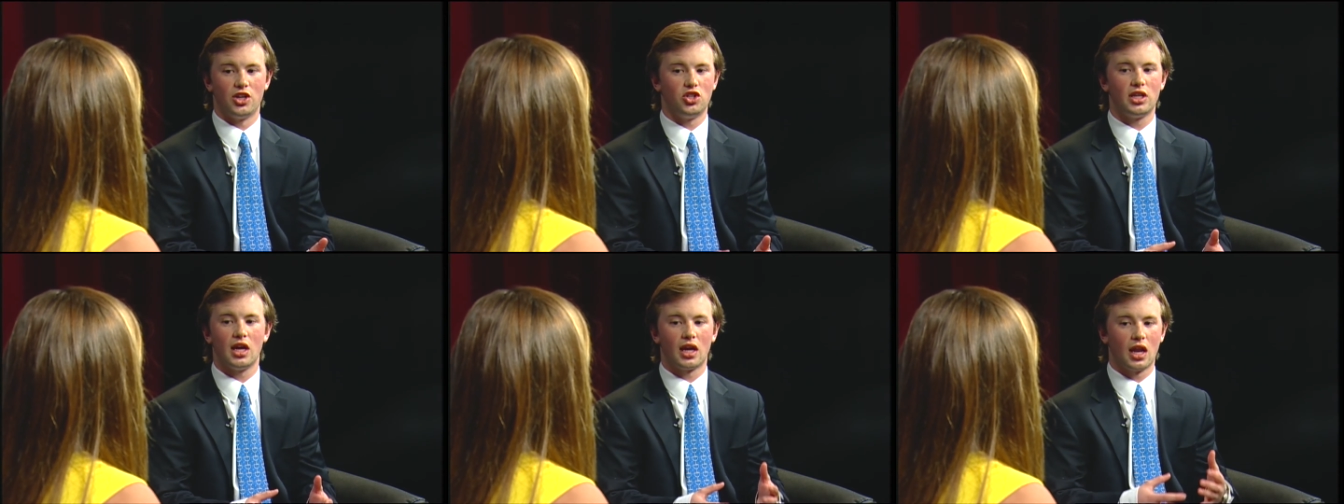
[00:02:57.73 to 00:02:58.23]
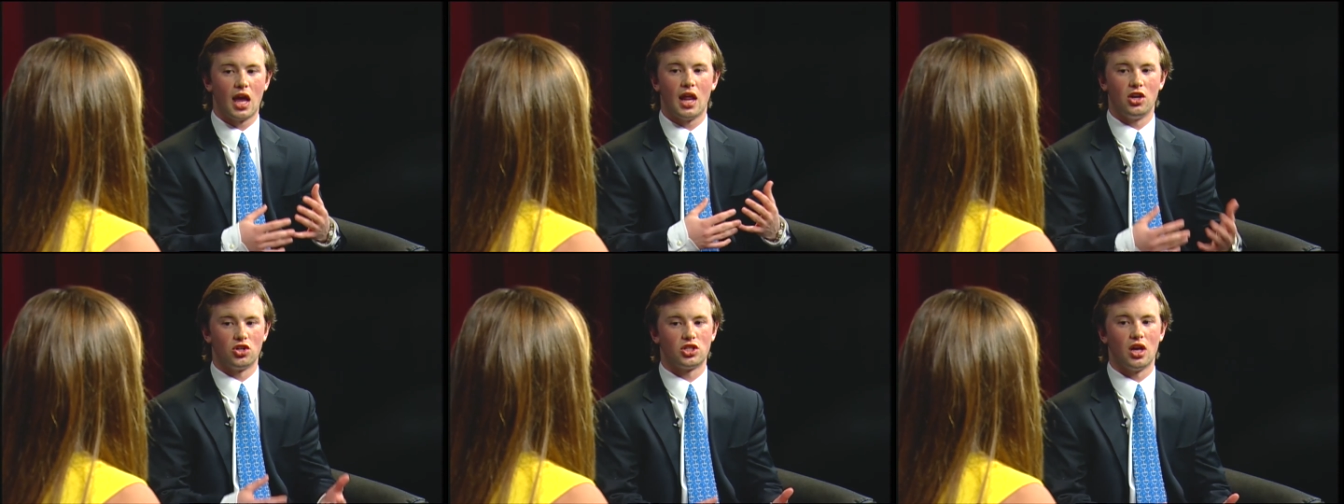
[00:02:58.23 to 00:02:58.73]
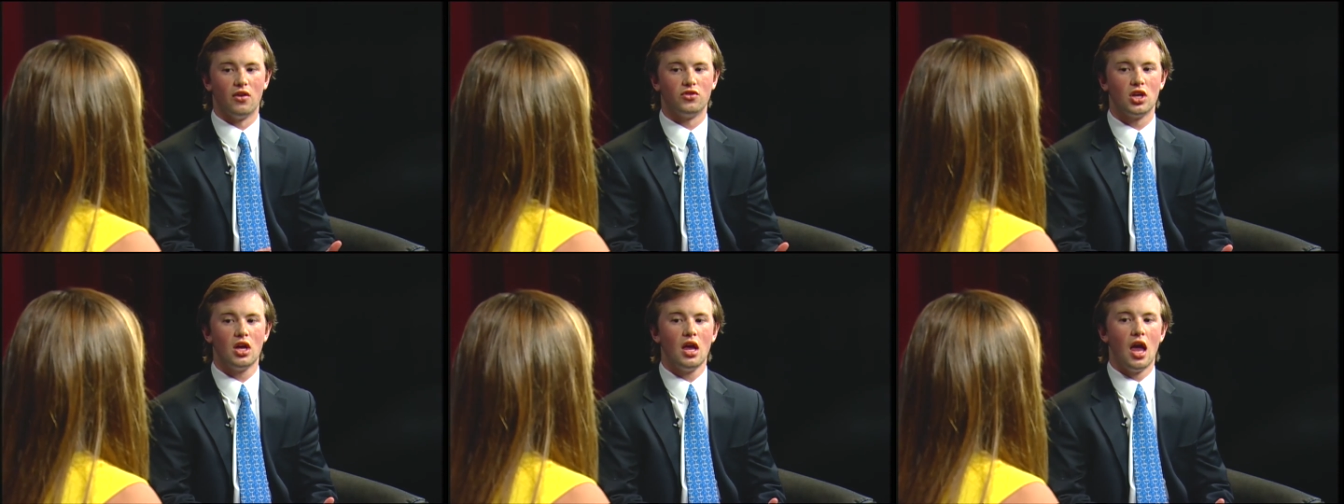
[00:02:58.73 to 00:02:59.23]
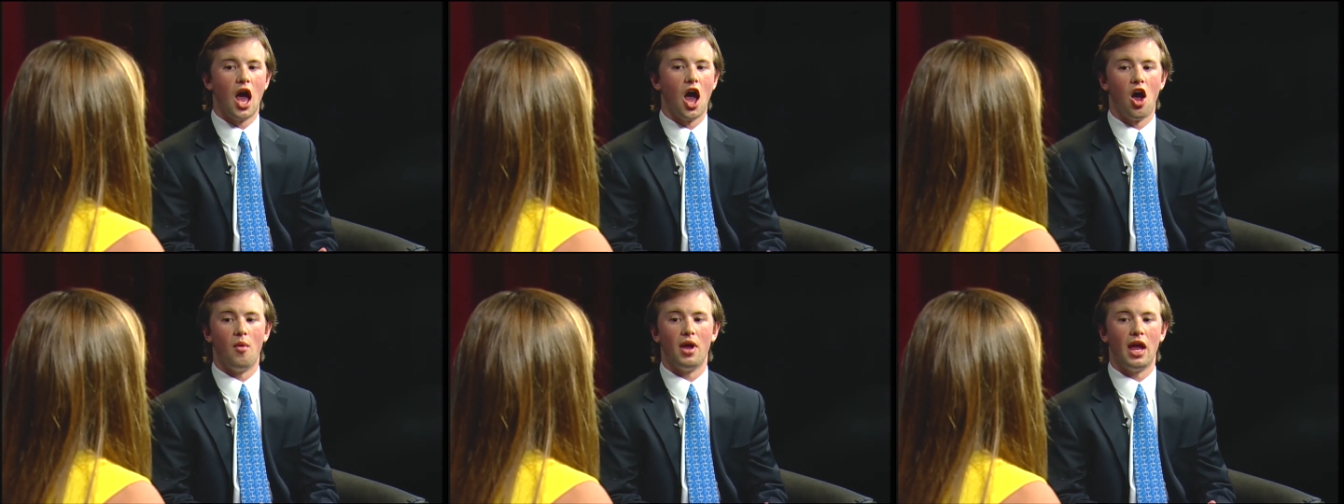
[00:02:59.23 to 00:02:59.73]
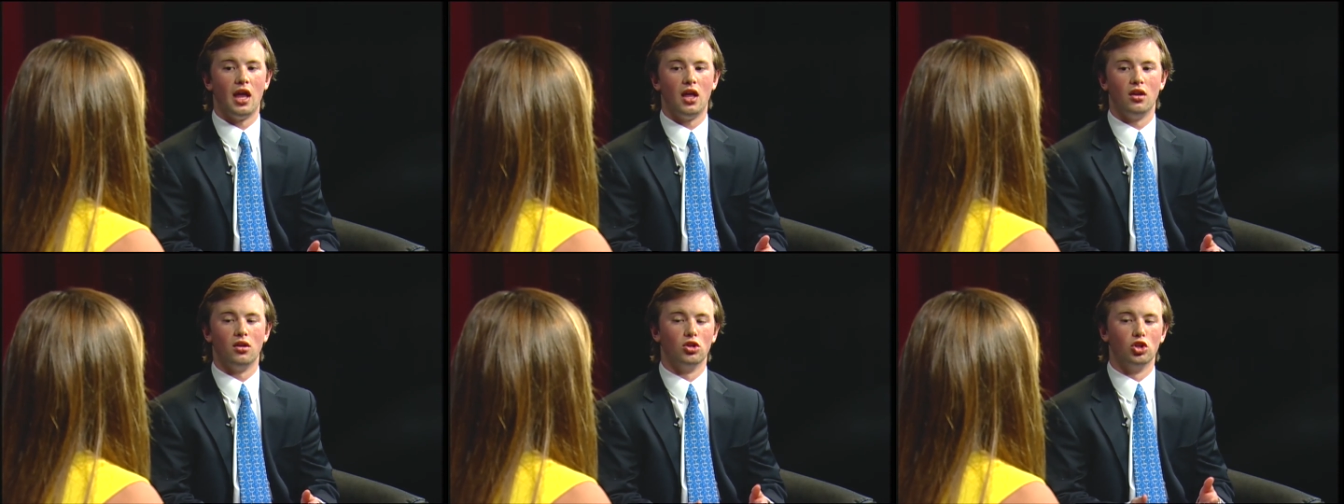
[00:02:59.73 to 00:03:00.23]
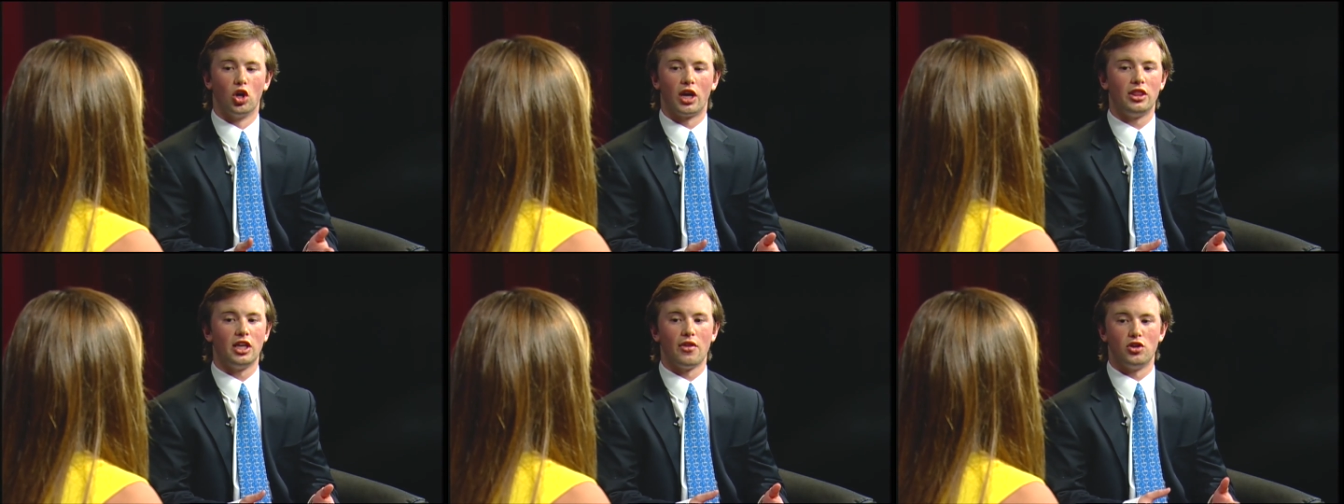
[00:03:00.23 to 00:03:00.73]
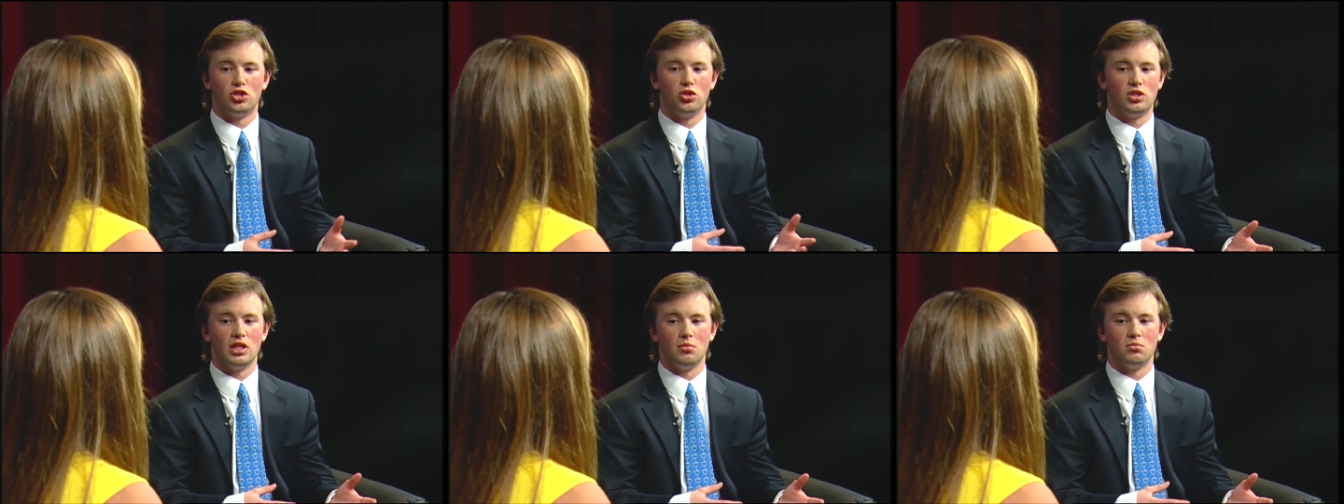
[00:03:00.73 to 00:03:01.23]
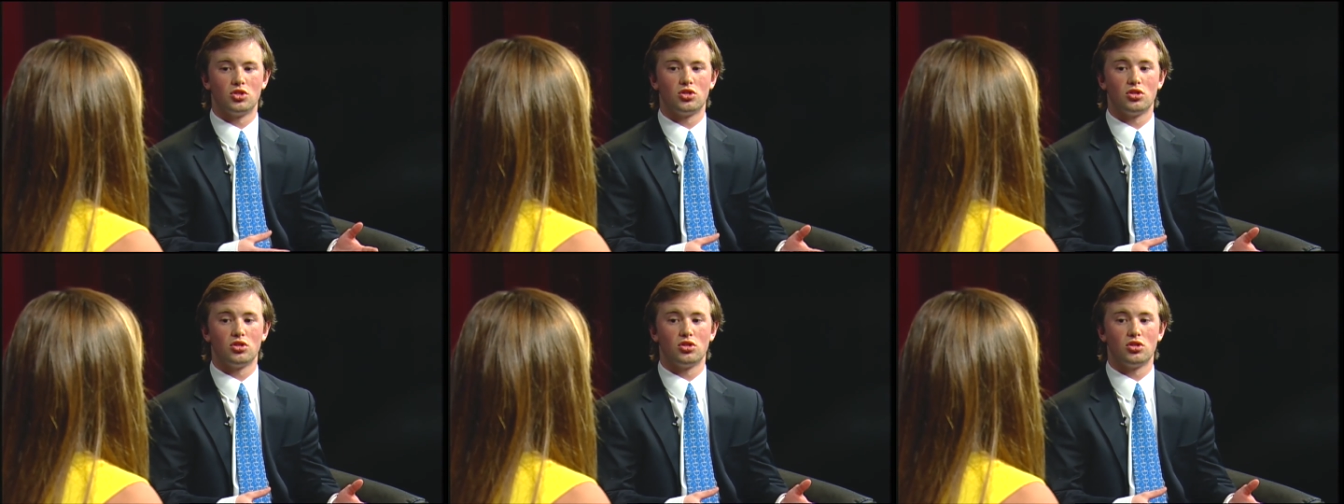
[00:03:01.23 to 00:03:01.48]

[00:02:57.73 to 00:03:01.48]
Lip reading: You can't get ahead of yourselves and look at the other 2 teams